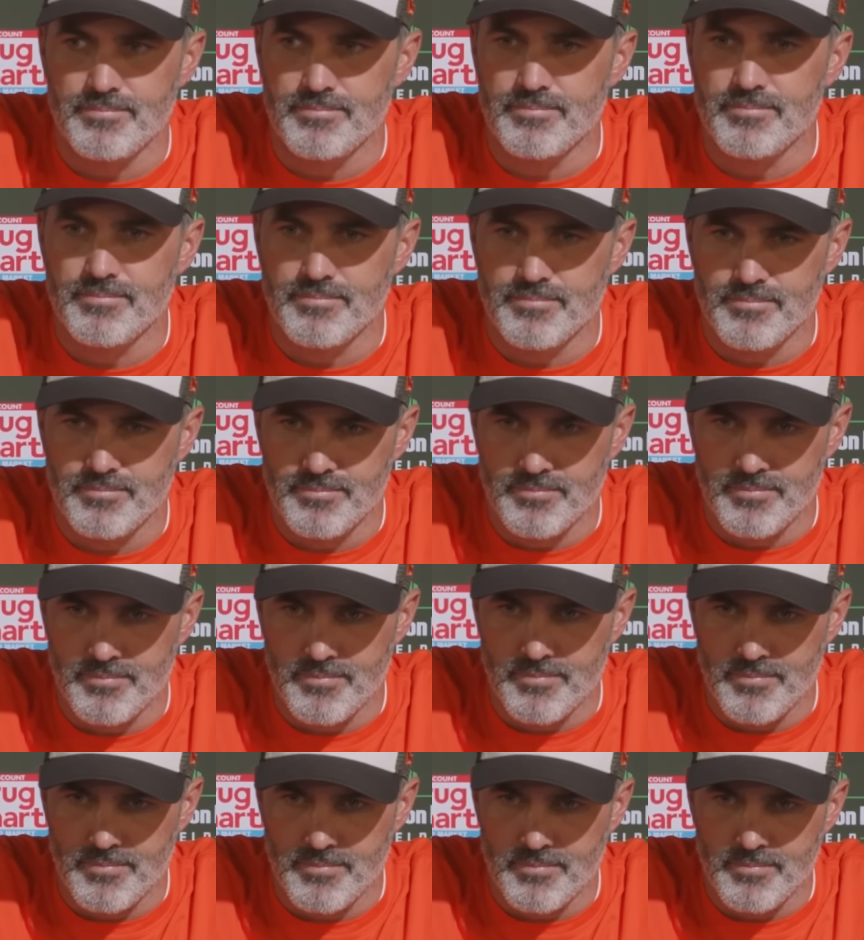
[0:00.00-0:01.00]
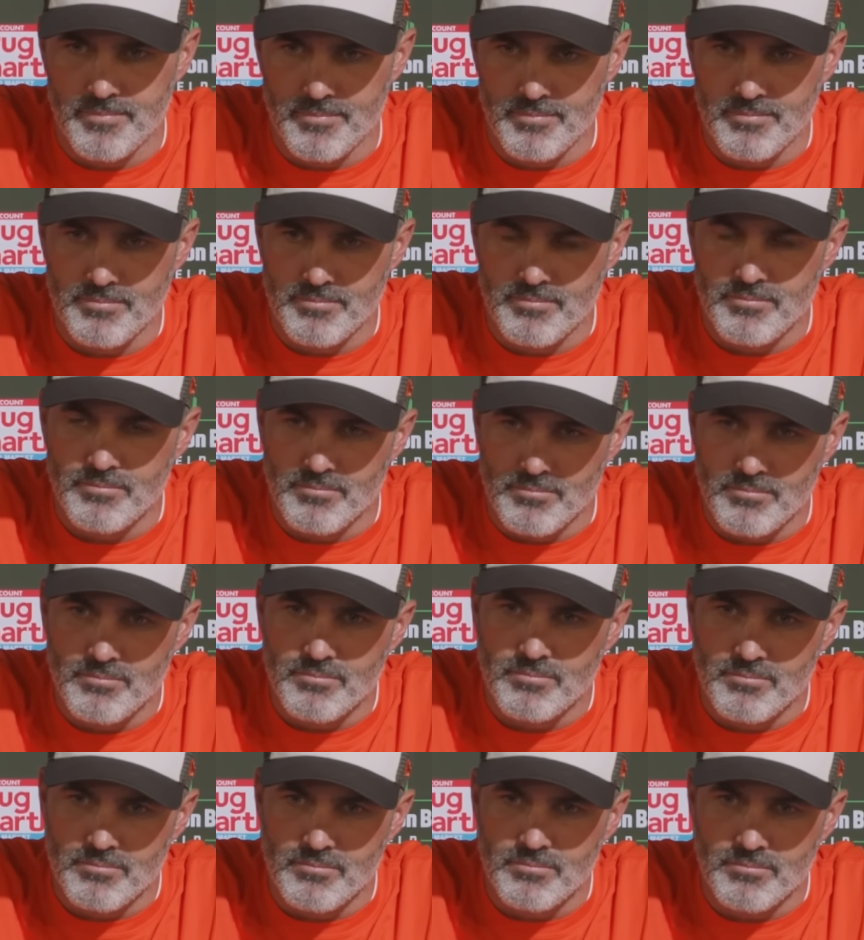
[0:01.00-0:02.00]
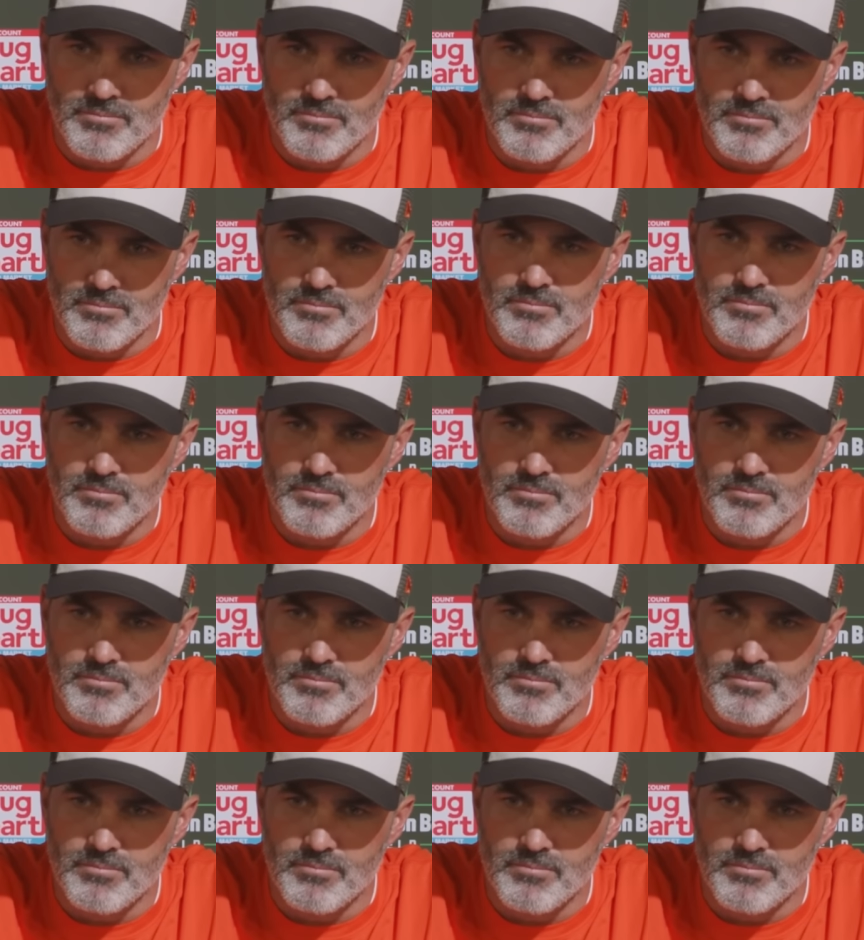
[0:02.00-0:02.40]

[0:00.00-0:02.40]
Even just in practice,